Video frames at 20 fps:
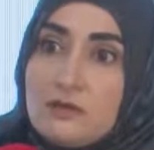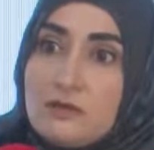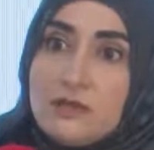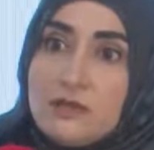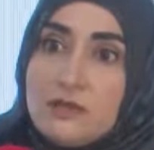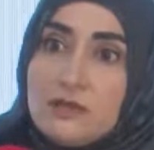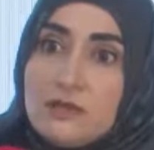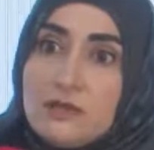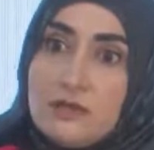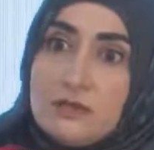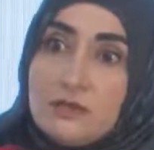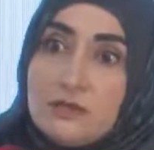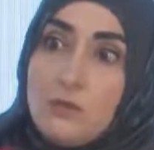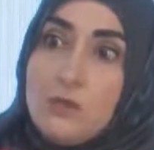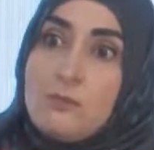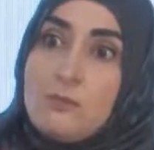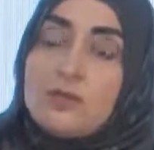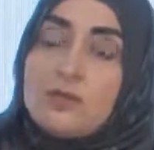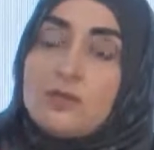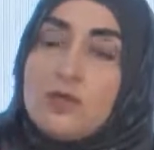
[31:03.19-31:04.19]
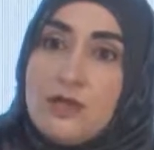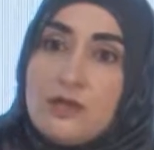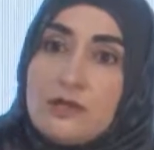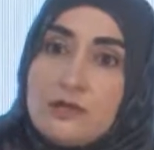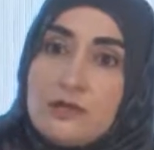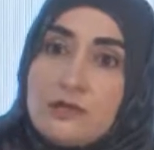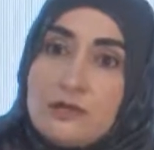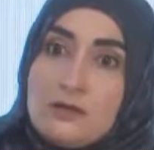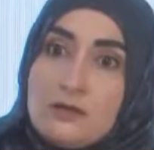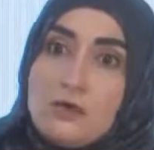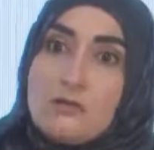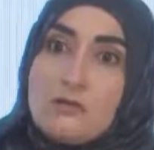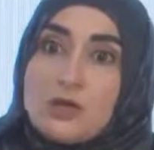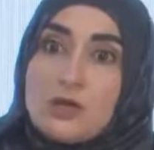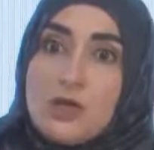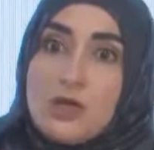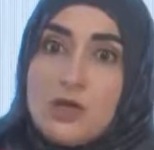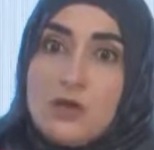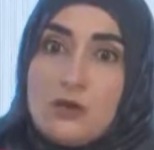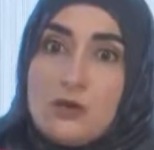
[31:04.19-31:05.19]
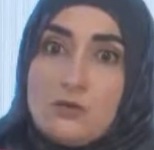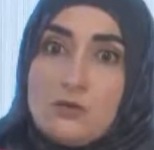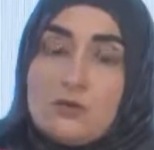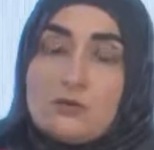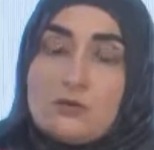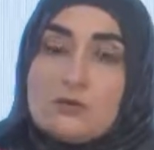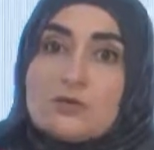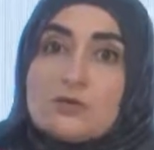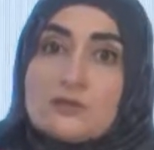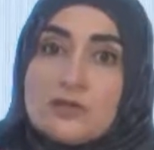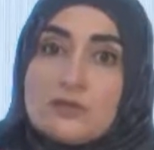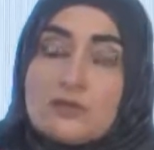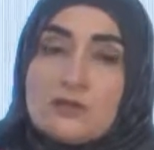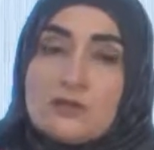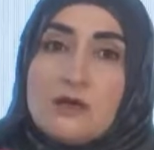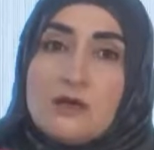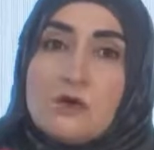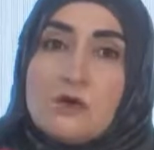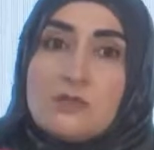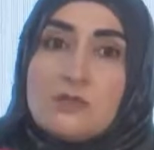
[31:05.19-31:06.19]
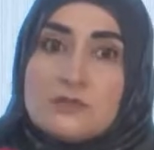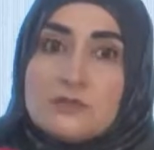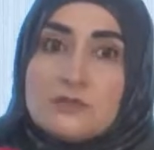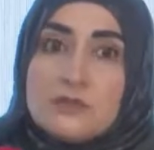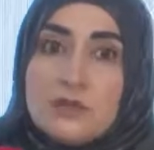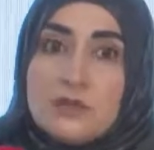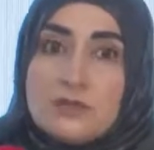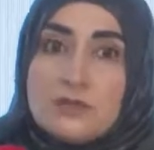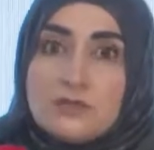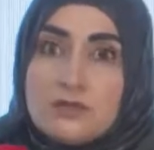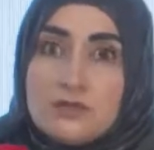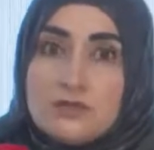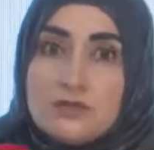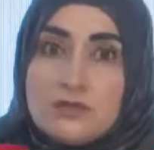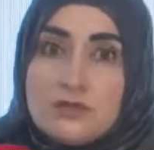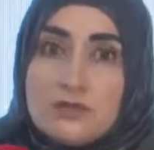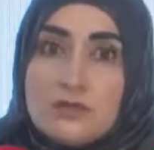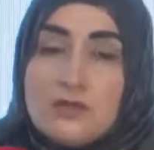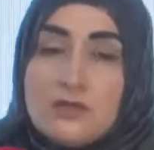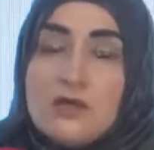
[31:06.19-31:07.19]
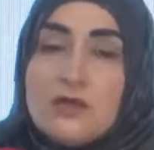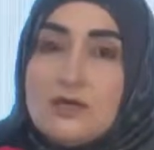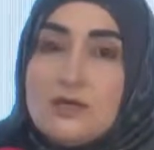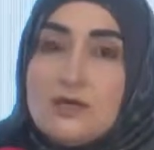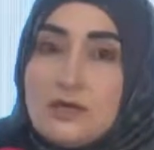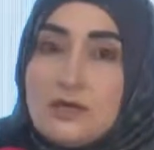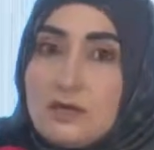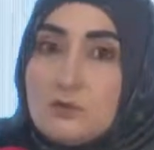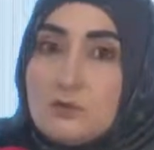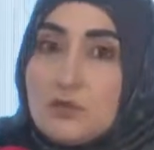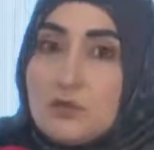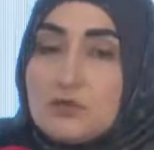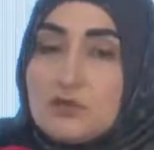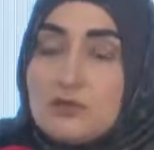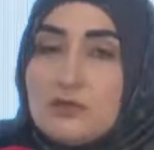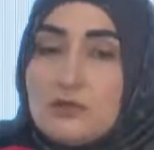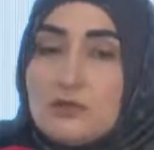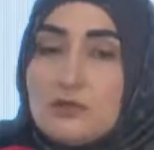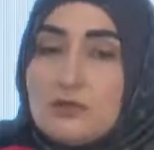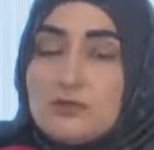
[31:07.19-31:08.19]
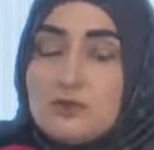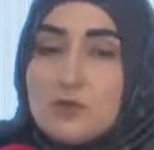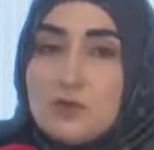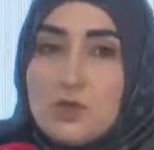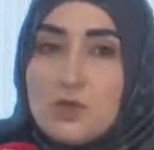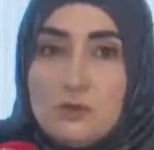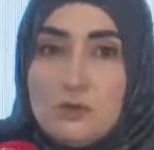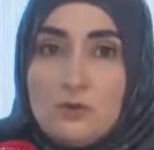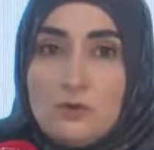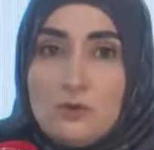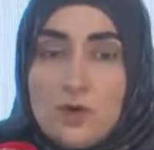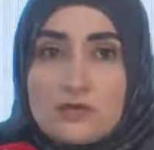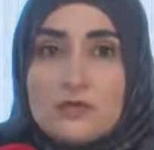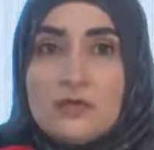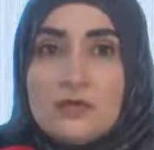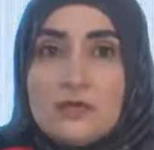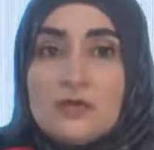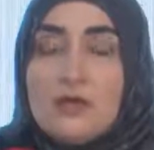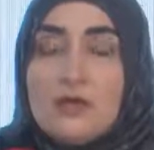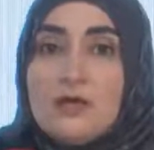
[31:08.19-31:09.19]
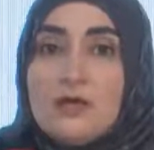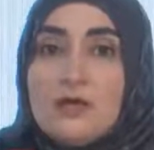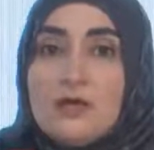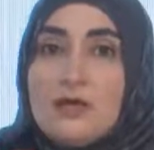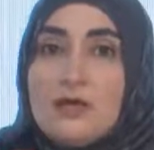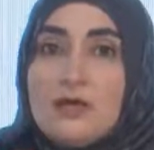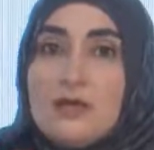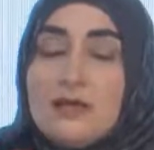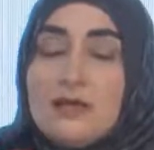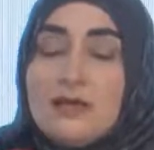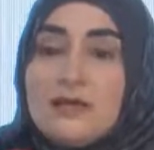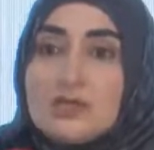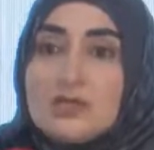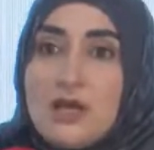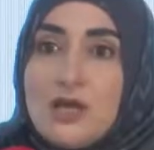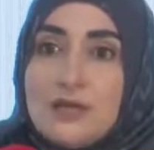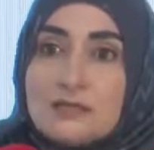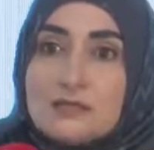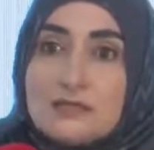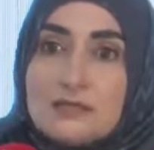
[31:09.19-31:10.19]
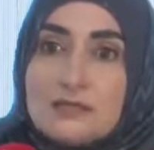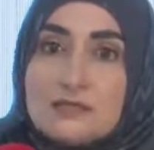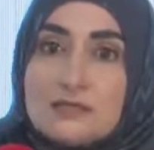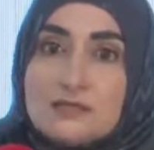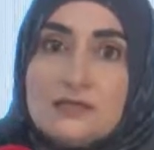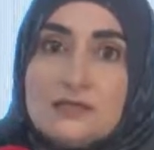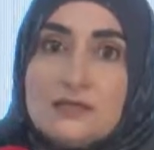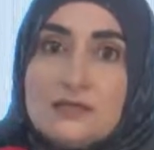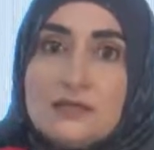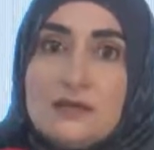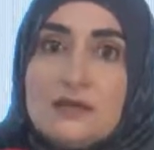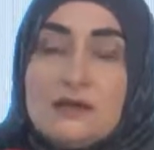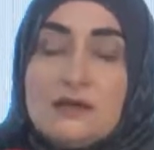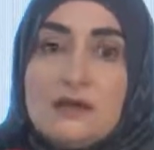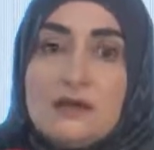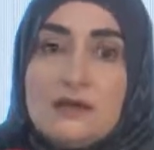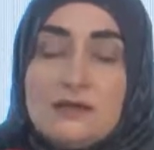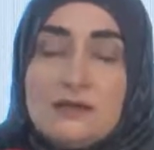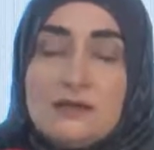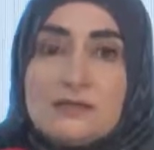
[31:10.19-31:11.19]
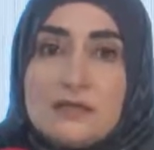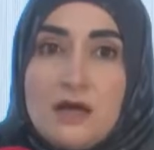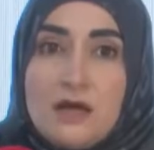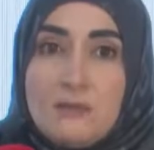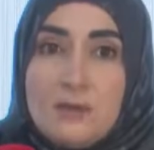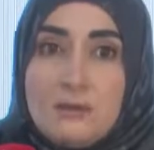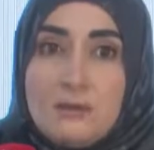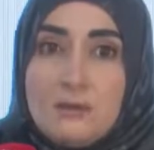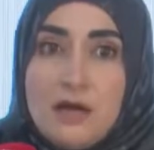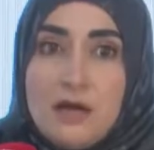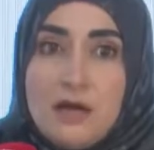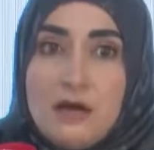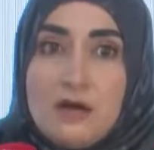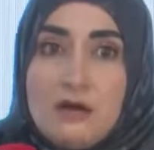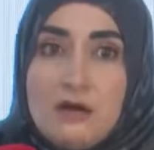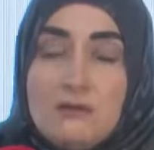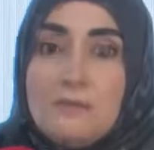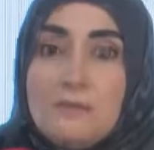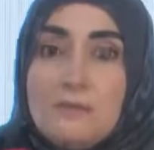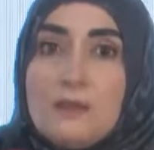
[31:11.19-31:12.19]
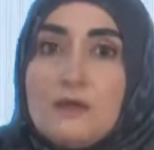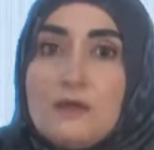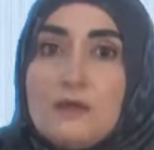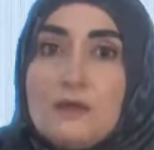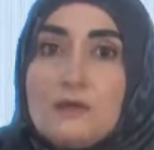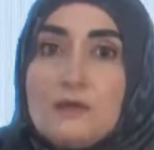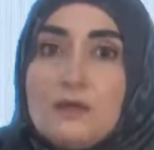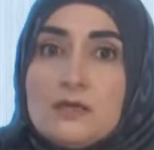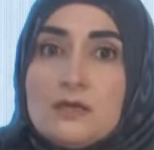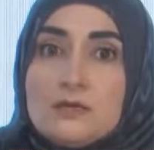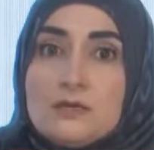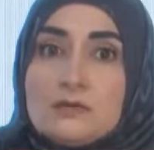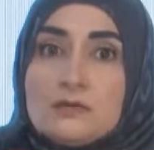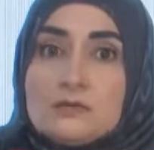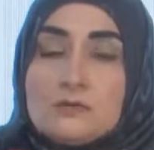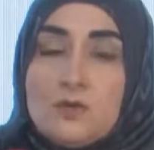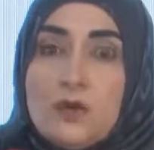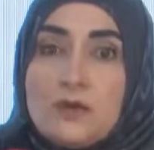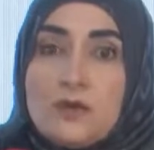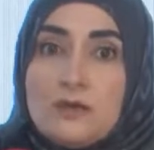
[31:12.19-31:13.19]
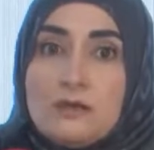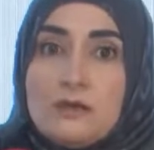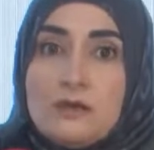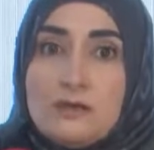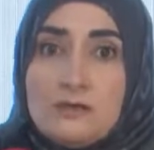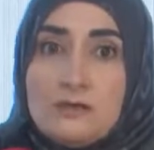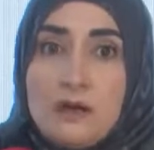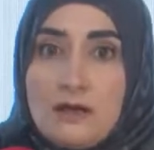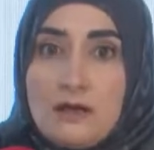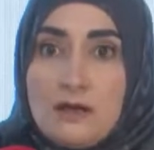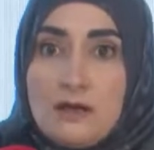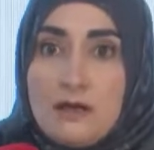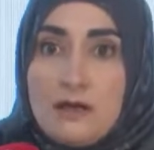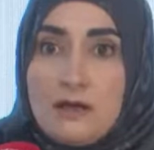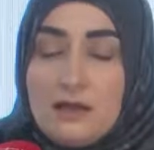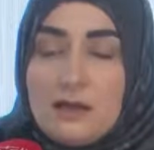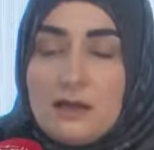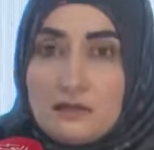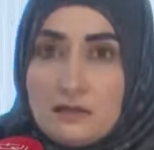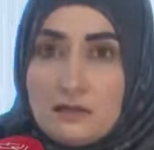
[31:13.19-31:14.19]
variants. And COVID-19 proved that it has different variants over time. So the main facts, whether